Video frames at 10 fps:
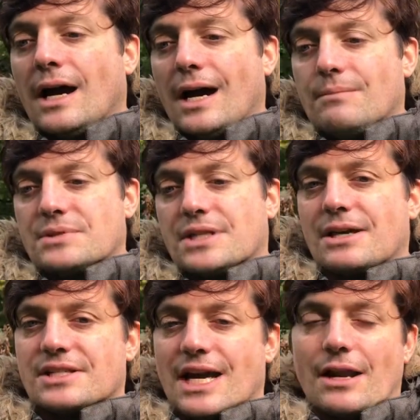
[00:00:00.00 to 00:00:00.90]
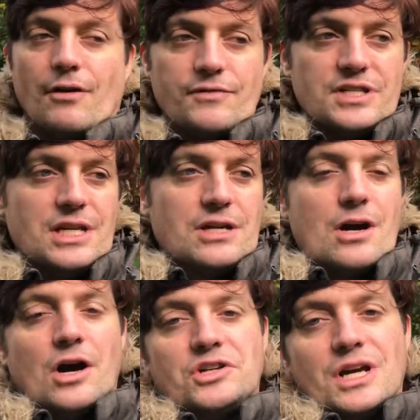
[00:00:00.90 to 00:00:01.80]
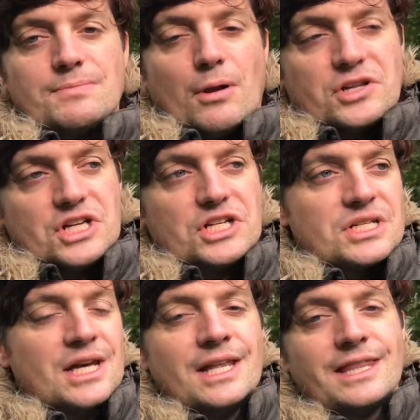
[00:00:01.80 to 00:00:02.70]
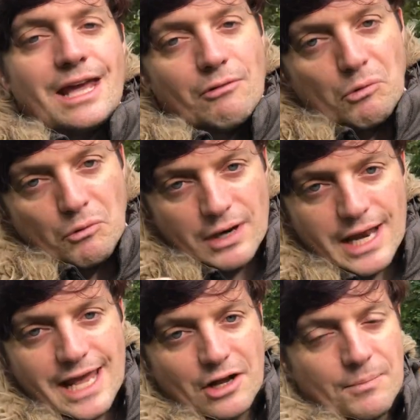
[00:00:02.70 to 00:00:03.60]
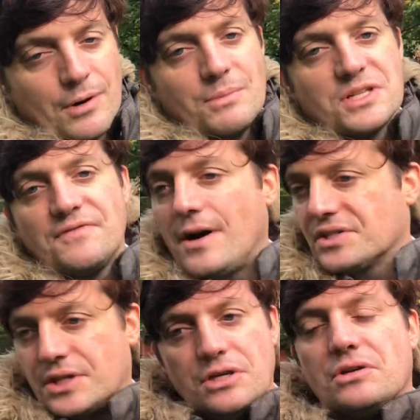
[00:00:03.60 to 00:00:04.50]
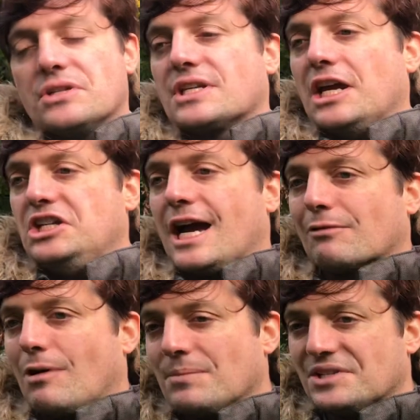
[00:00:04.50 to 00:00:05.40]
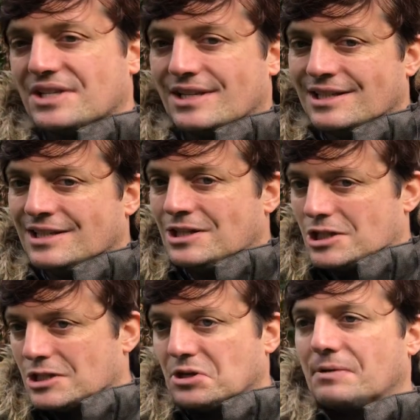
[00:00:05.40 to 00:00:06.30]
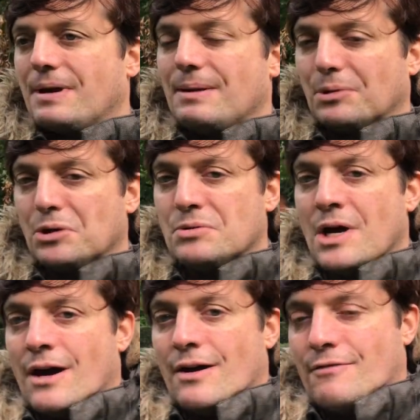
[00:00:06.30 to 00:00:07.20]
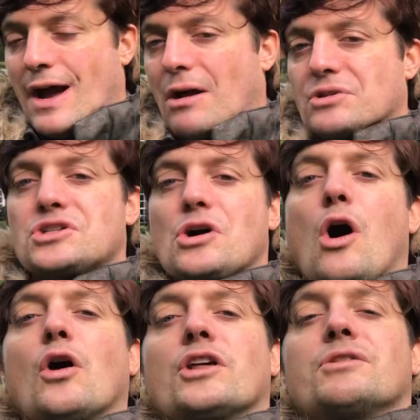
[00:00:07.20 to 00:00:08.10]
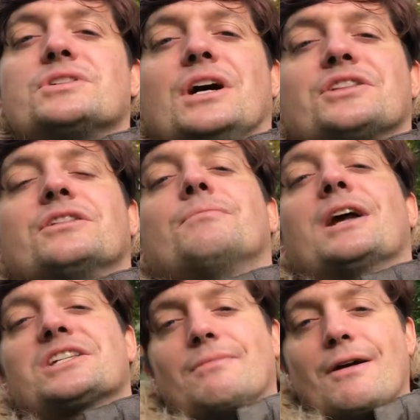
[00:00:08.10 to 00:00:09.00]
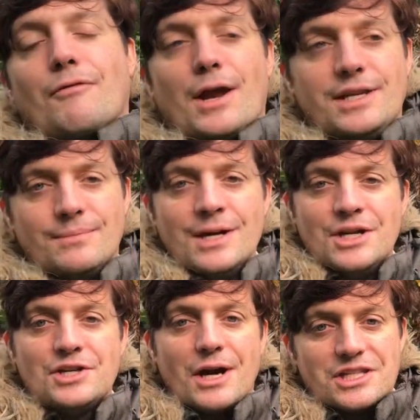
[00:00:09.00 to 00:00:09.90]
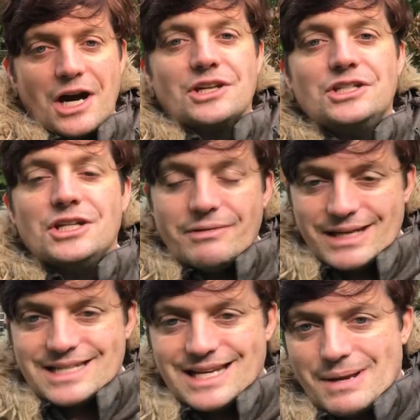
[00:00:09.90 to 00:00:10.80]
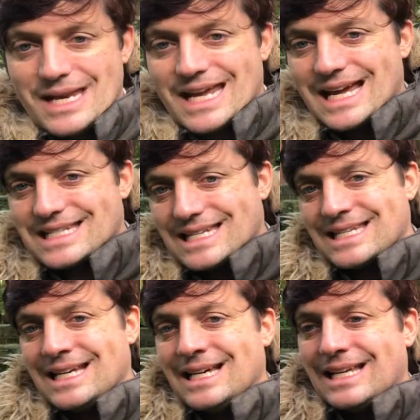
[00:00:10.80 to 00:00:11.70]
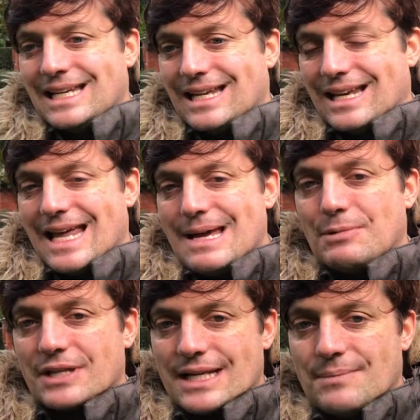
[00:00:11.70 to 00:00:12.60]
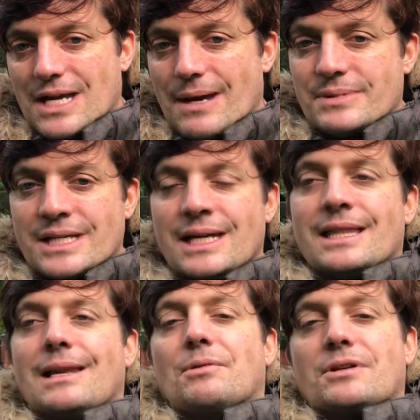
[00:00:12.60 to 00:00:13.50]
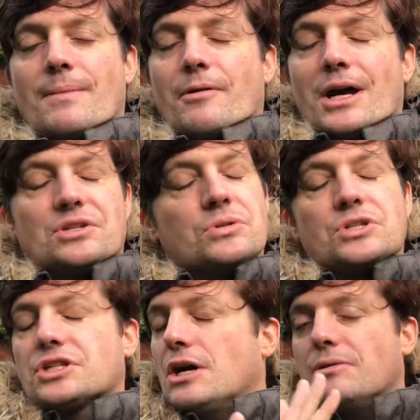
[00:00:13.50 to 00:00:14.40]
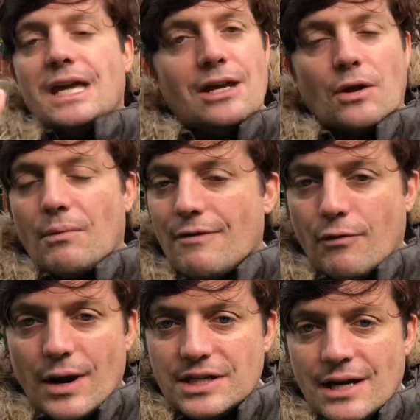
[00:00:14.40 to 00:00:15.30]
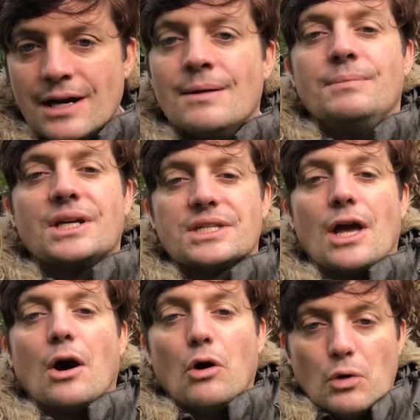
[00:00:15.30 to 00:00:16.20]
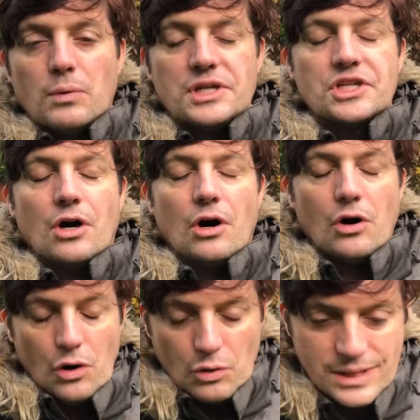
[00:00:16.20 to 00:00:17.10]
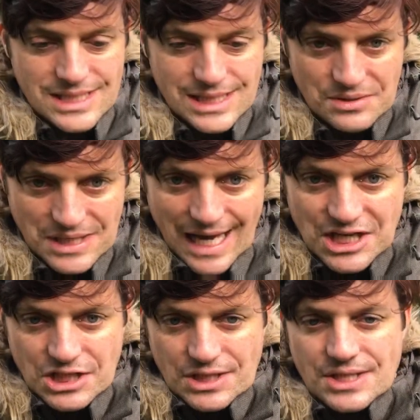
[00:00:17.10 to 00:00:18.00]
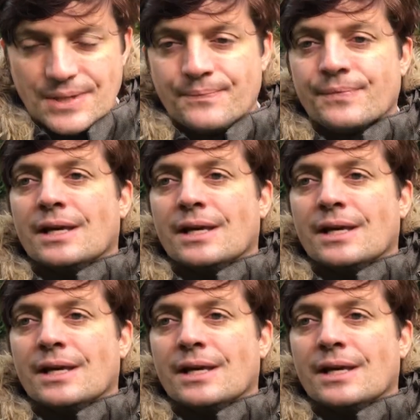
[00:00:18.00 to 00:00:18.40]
So that's that. Obviously, you can't trust politicians. They will renege on a promise faster than you can say Jack Robinson. Just look at the people who vowed to honour the result of the Brexit referendum, trying to undo it in many cases. Labour and the Lib Dems, the Liberal Democrats, who are so keen on referenda because they always, always lose elections.